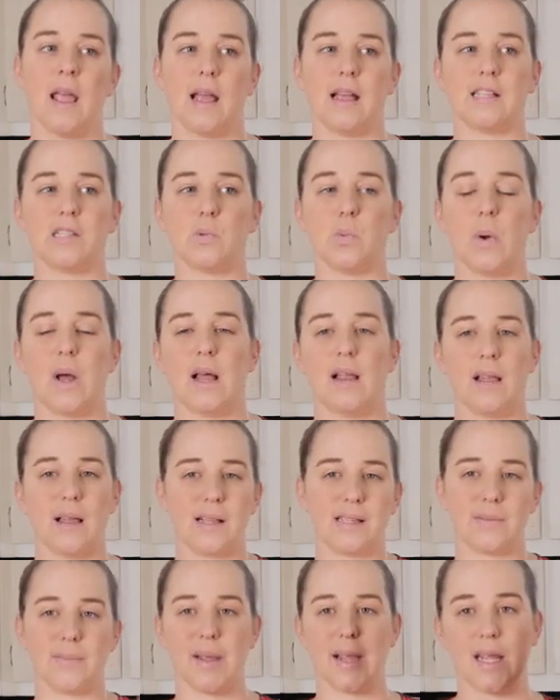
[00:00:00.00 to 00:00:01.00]
as well
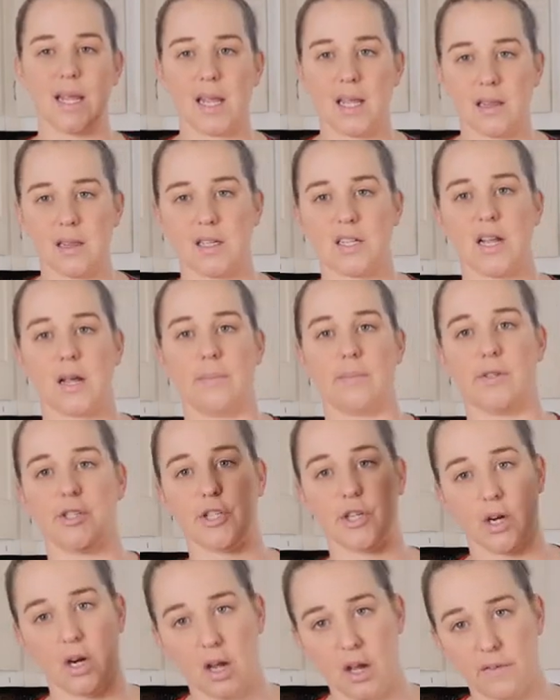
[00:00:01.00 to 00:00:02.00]
as making the
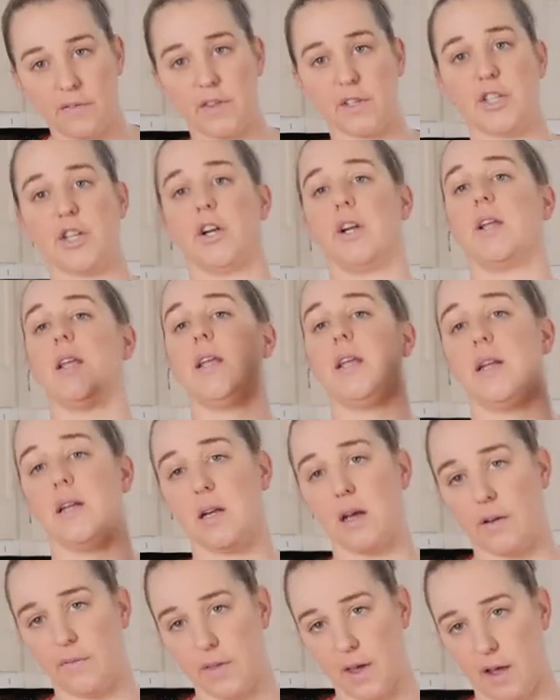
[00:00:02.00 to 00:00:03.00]
temperature of the turkey
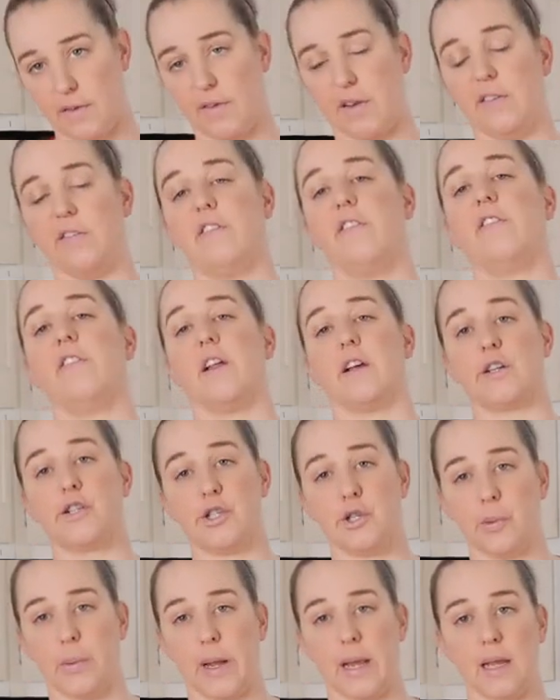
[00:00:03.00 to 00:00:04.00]
and of the oven
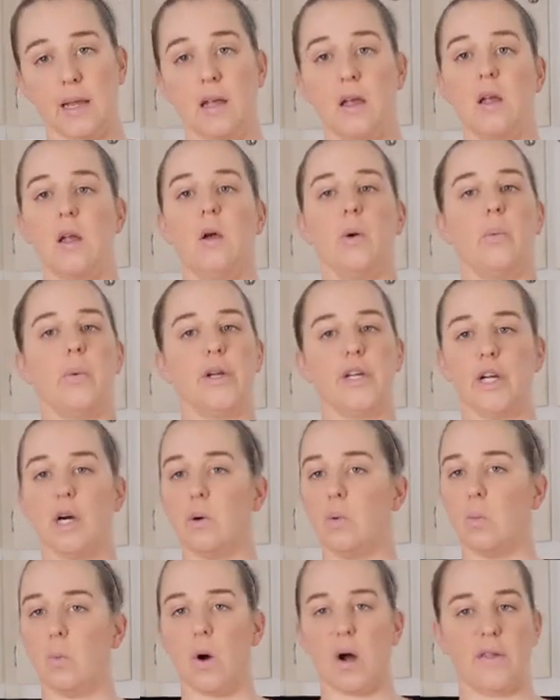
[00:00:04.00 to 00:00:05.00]
fluctuate. We
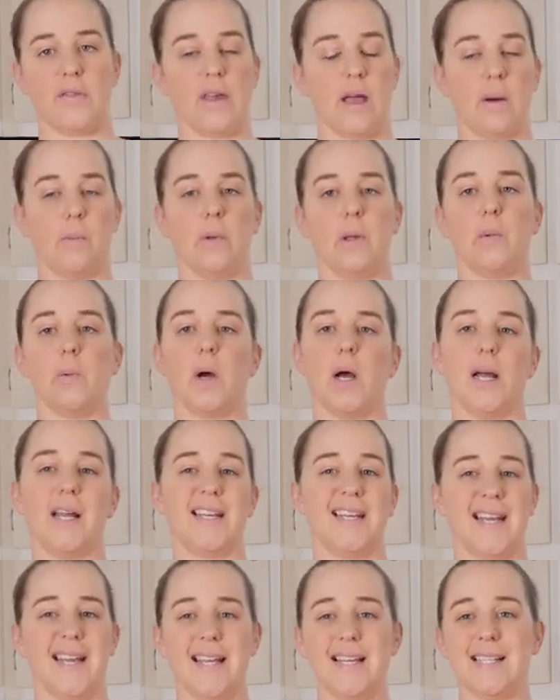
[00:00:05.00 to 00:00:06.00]
don't want that. We
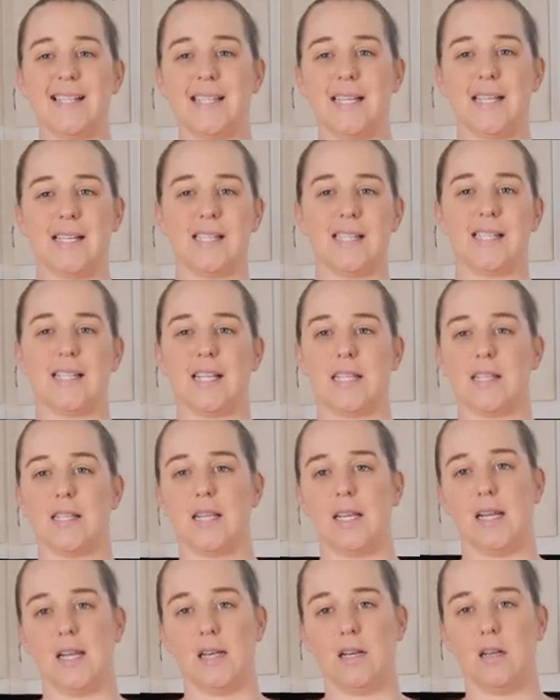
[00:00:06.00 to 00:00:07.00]
want a nice,
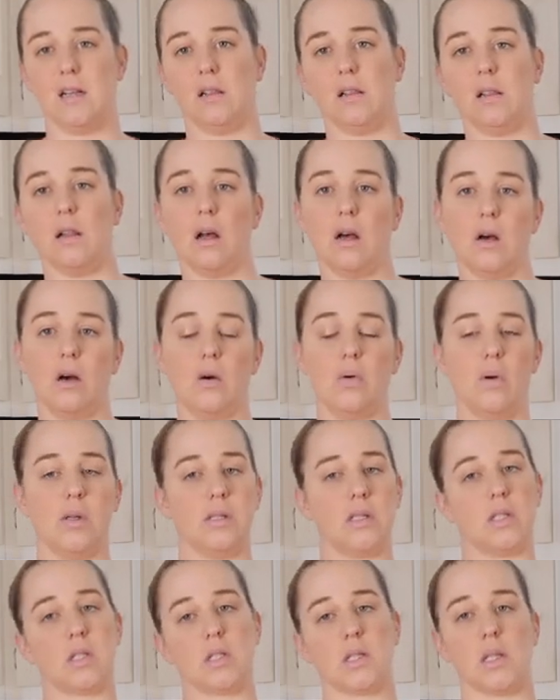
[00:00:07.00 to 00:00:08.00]
consistent, low
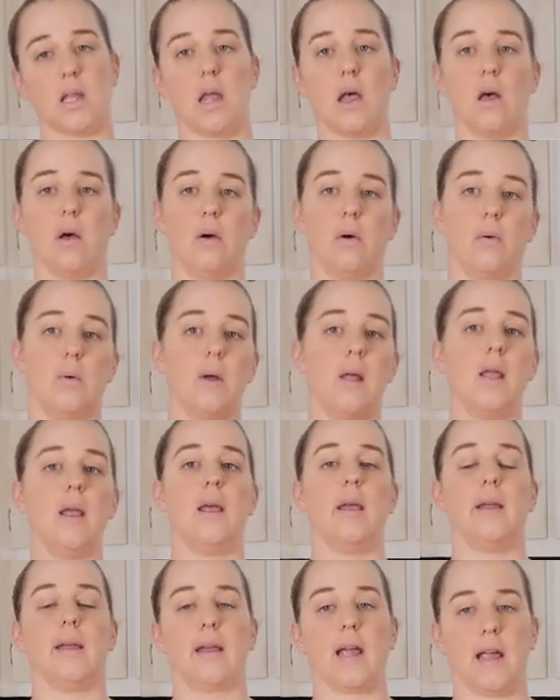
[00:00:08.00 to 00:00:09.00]
and slow
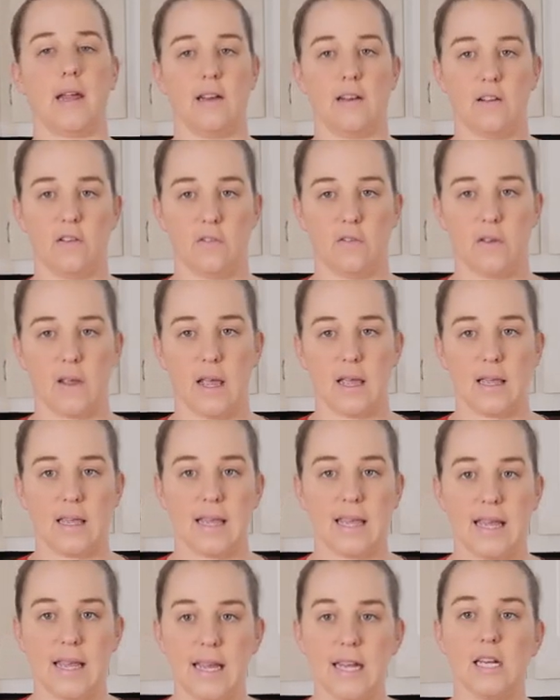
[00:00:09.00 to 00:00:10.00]
kind of
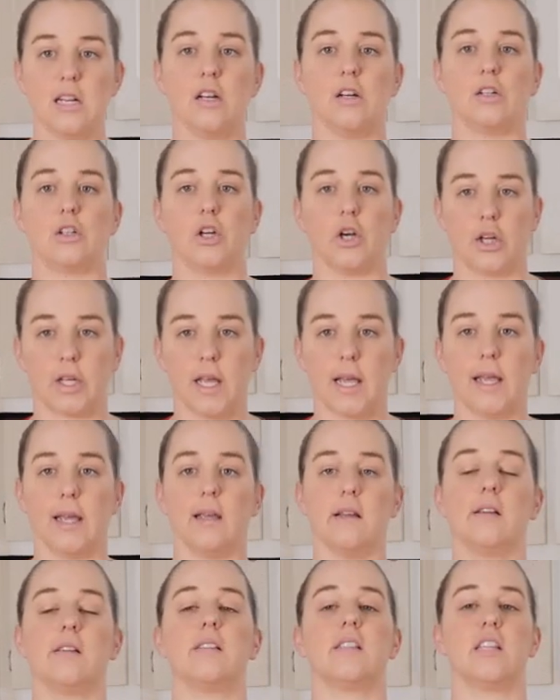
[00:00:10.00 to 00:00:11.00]
heat
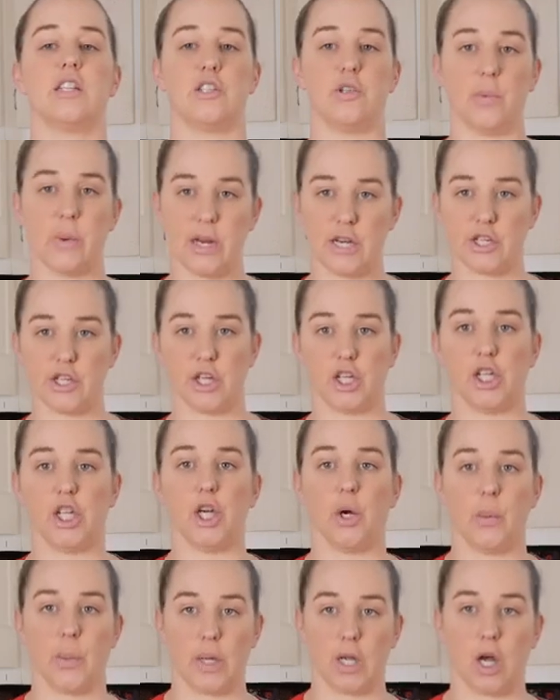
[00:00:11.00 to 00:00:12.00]
cooking situation
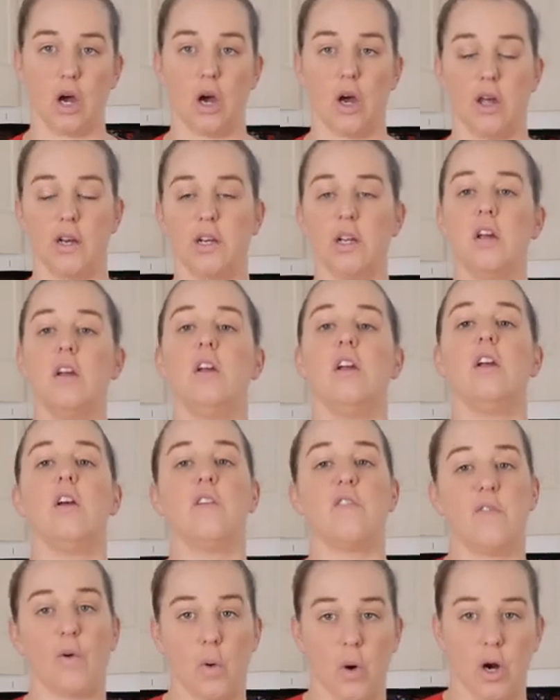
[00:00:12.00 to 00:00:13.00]
going on
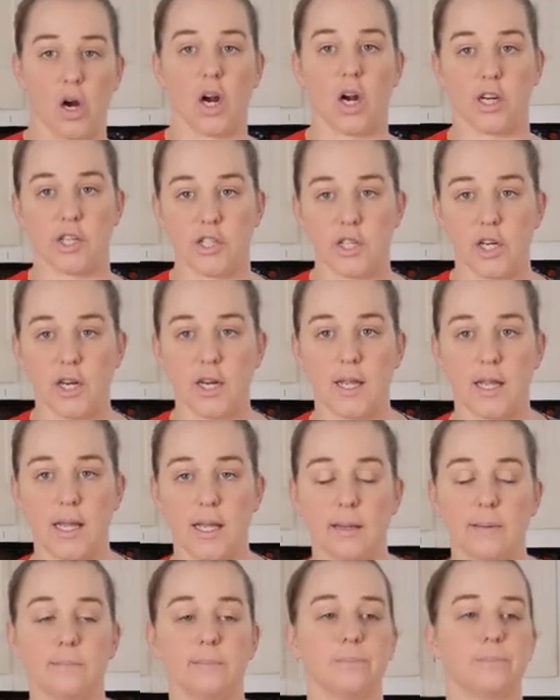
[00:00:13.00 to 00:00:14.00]
for our turkey.